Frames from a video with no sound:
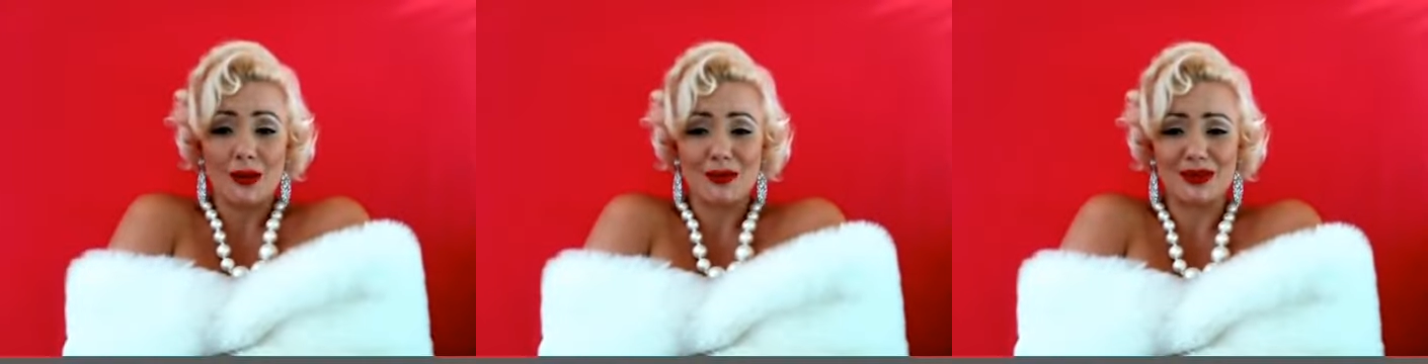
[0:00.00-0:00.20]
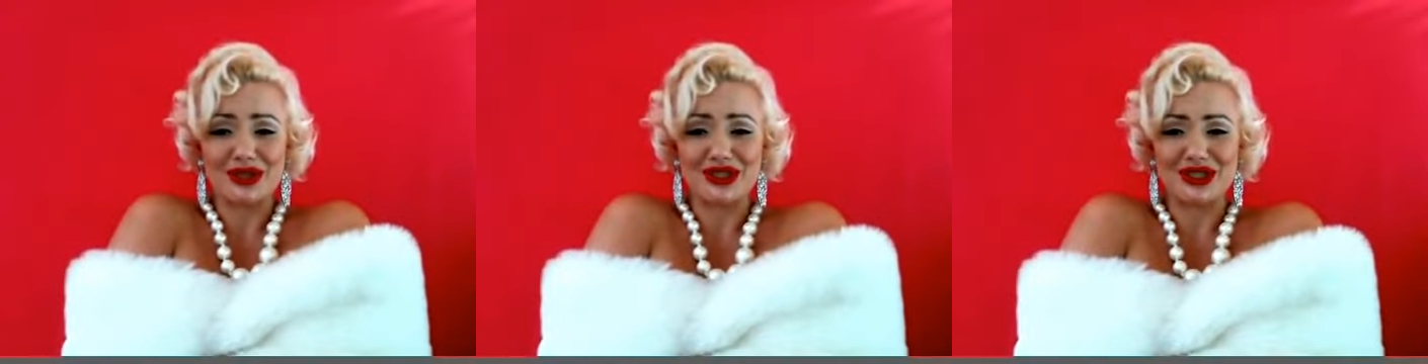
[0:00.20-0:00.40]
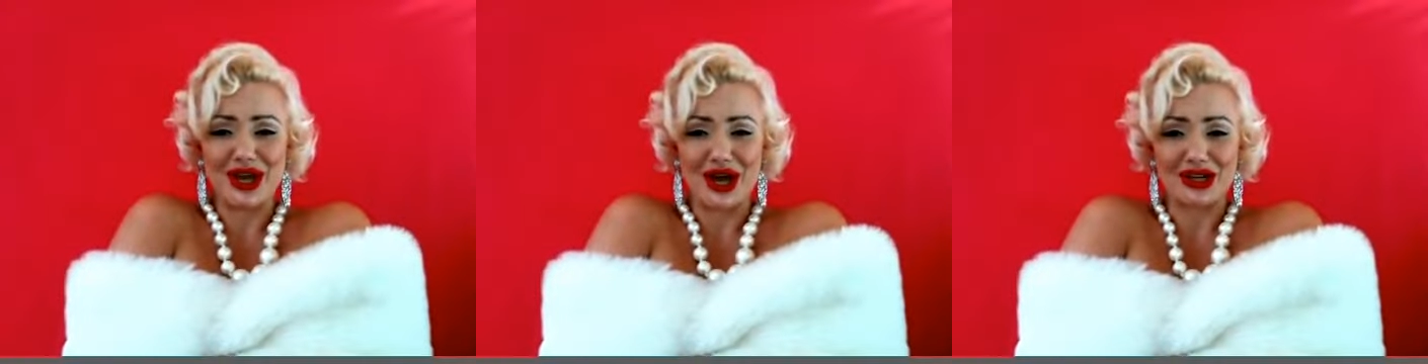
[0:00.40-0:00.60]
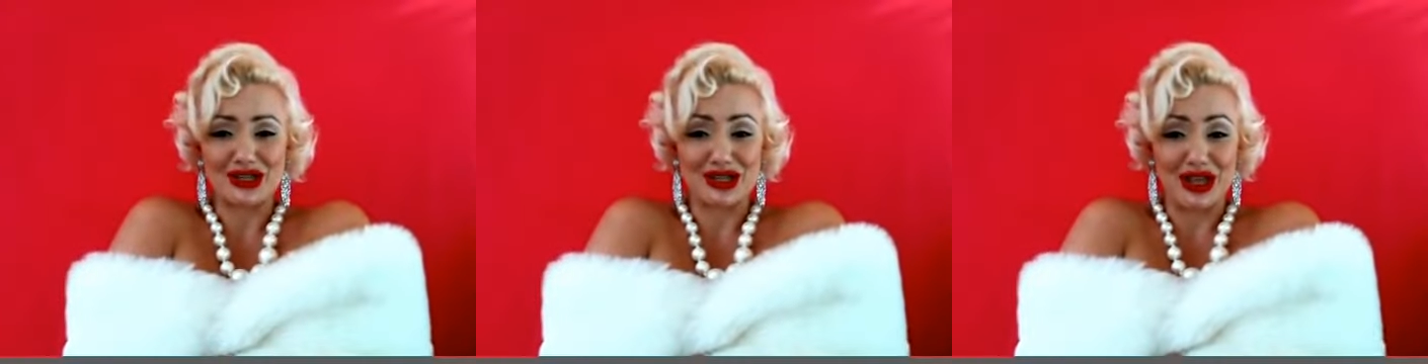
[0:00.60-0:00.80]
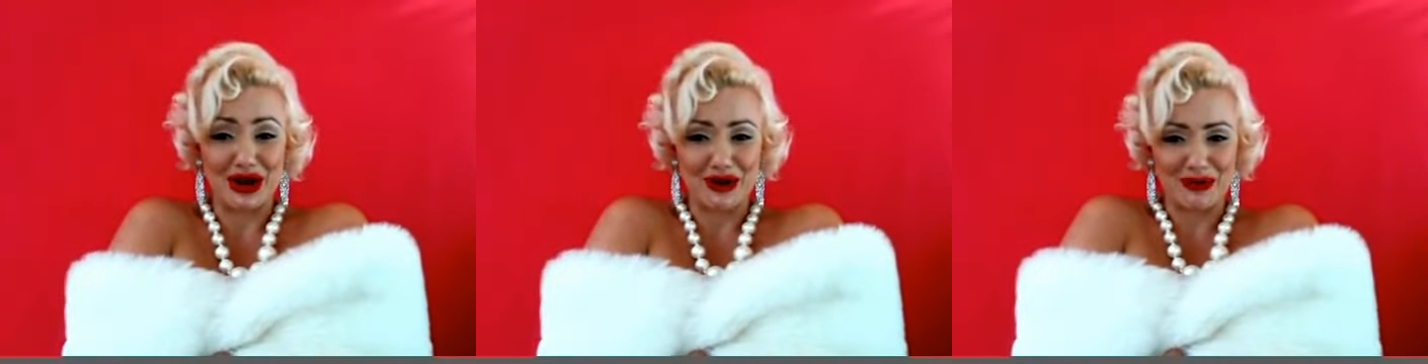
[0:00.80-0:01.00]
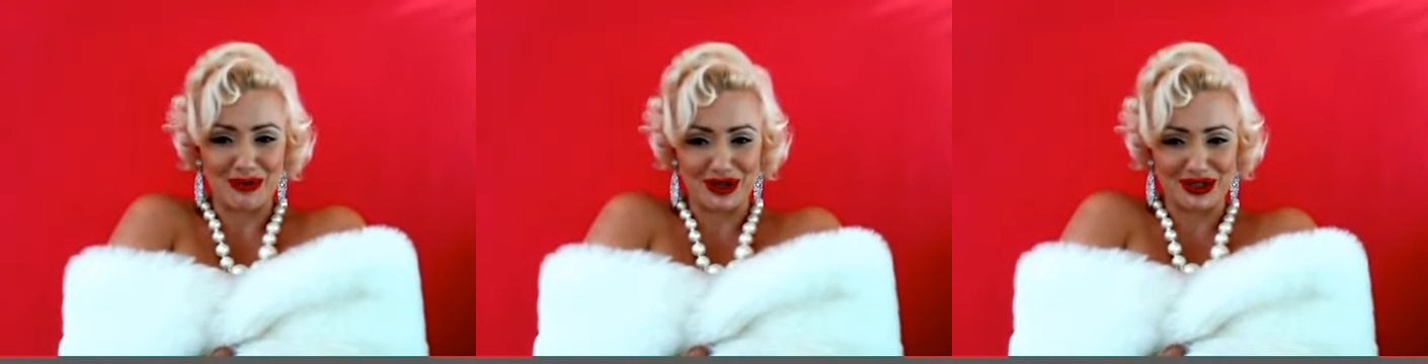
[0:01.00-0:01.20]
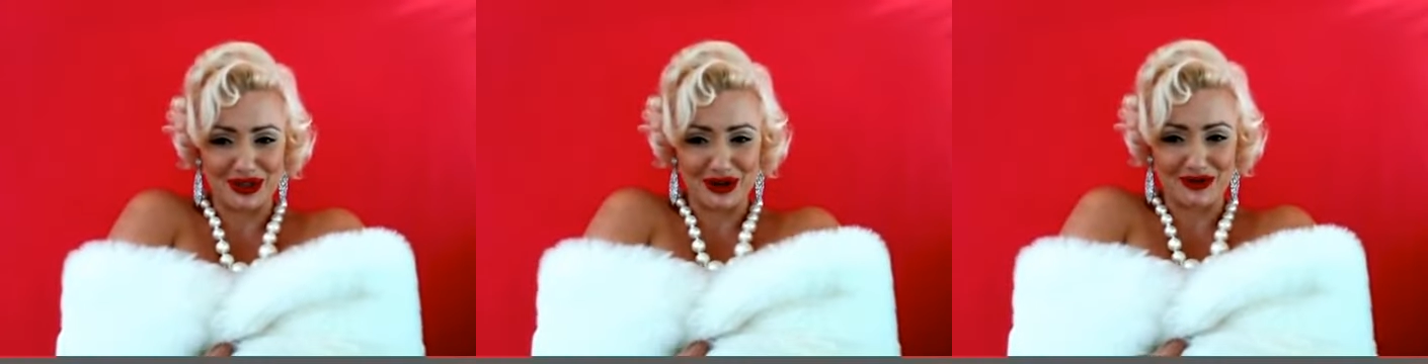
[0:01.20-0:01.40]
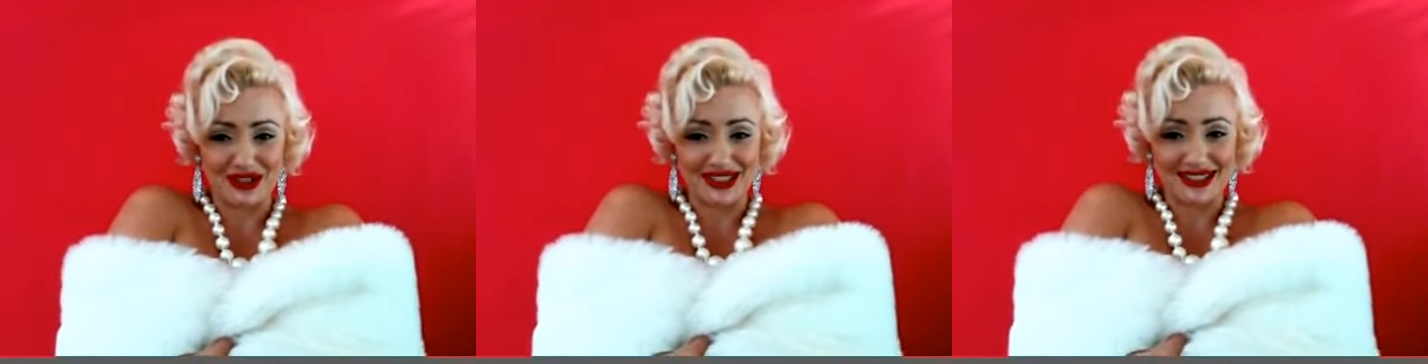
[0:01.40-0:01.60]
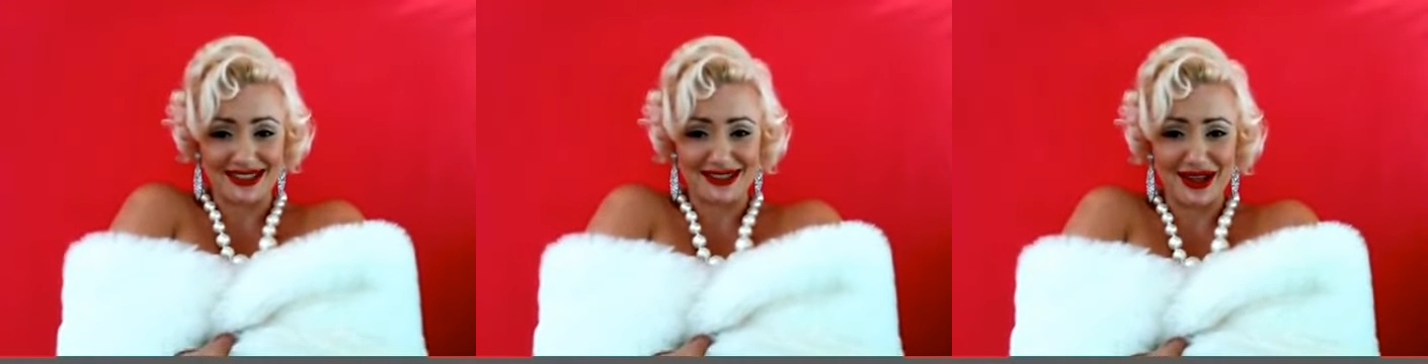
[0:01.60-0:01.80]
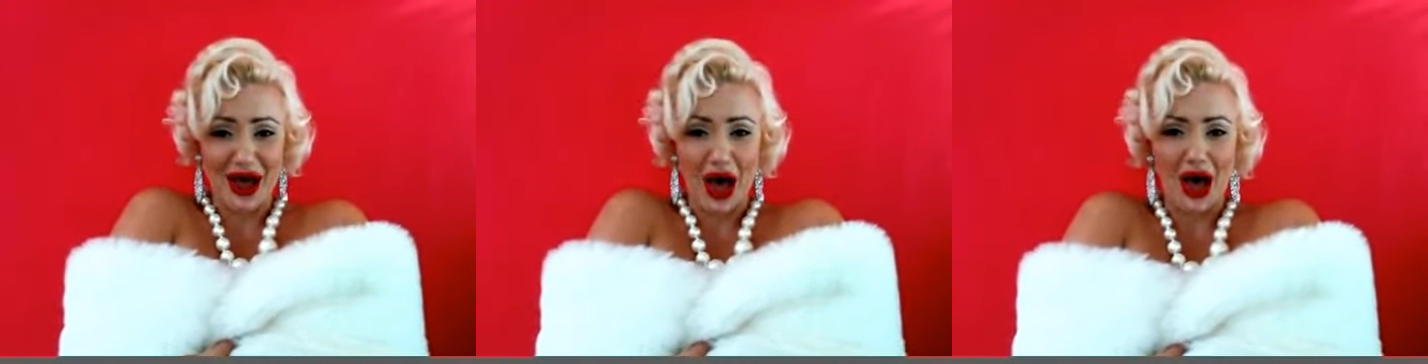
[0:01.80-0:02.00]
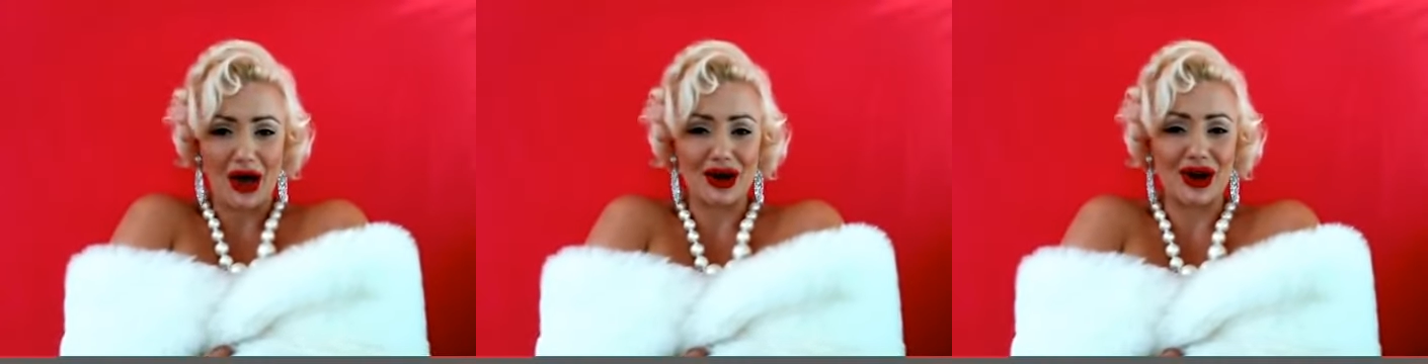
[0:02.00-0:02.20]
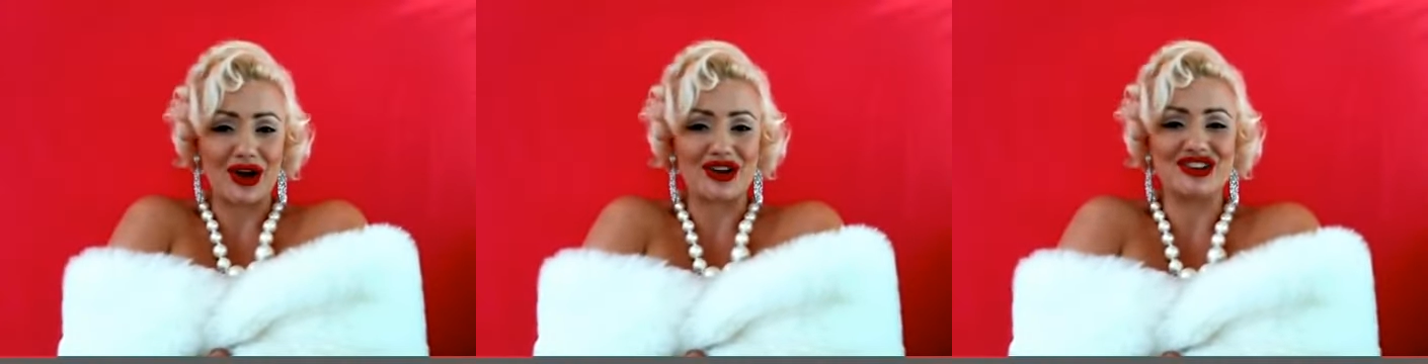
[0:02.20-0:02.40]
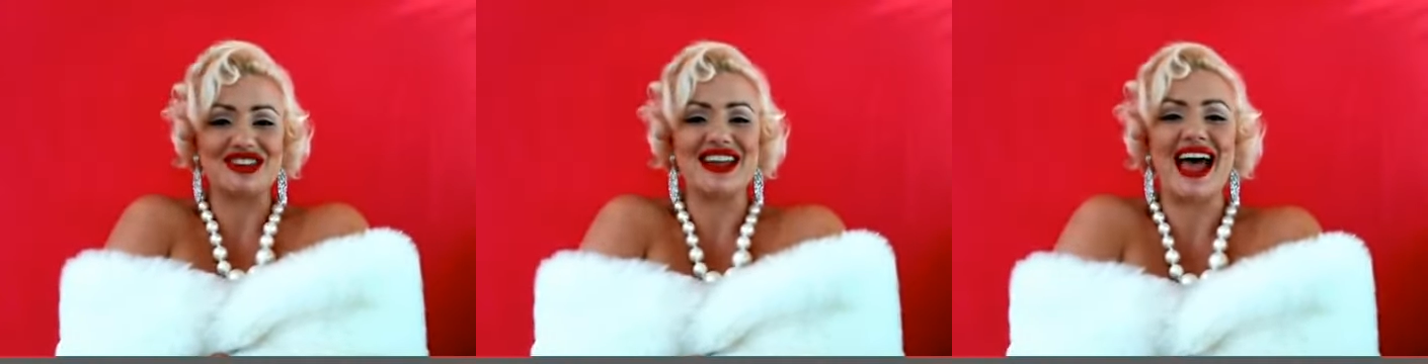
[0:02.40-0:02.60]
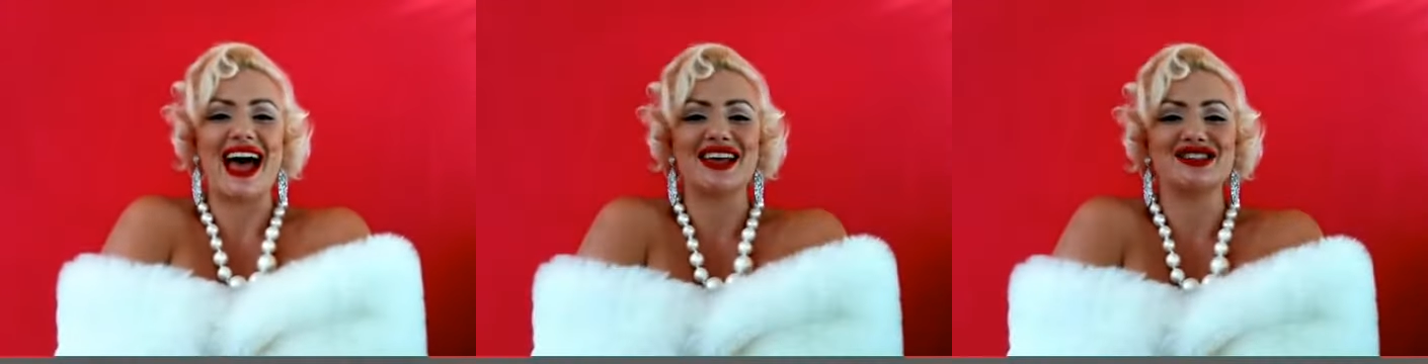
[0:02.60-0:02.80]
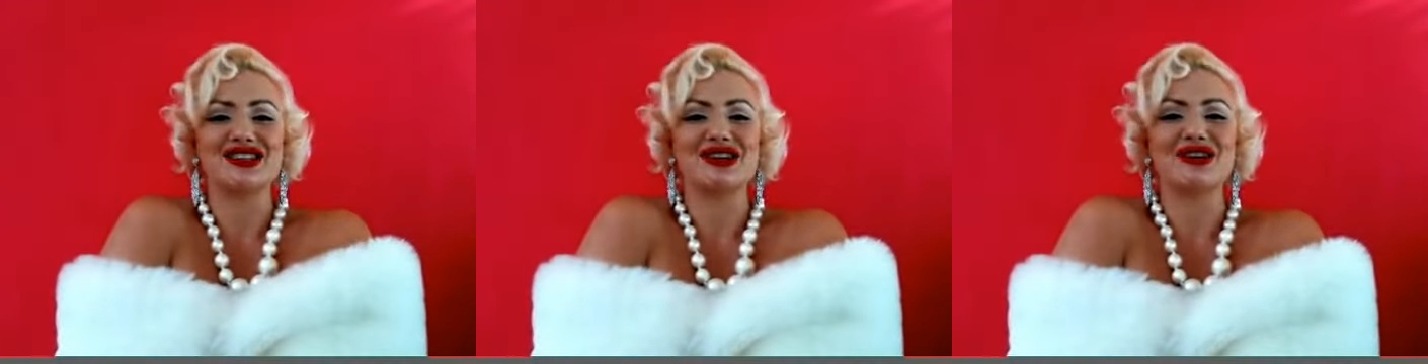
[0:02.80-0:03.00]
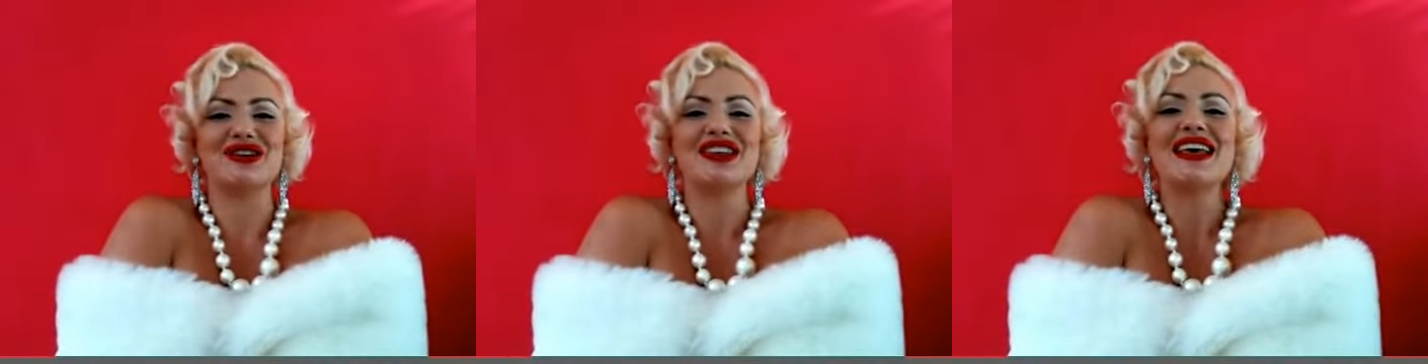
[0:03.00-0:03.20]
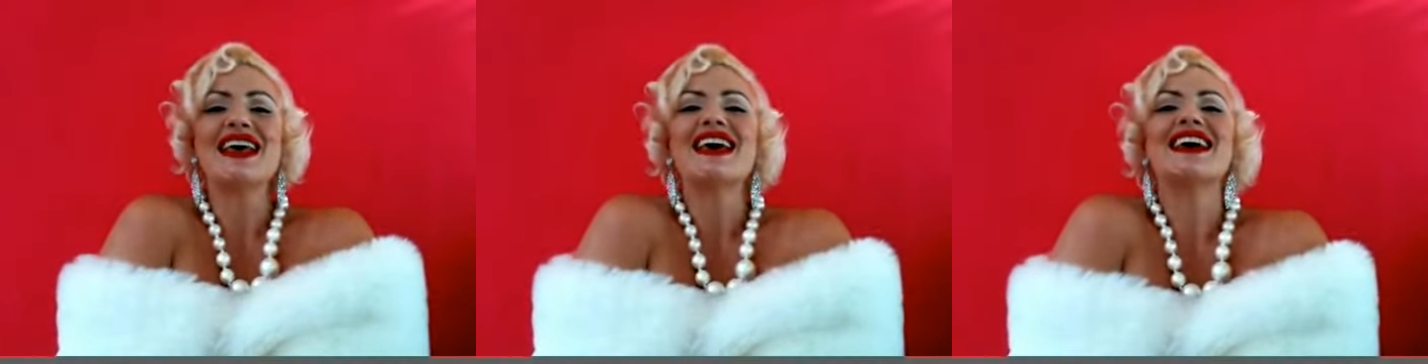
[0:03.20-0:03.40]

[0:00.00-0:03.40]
massage therapy services on our national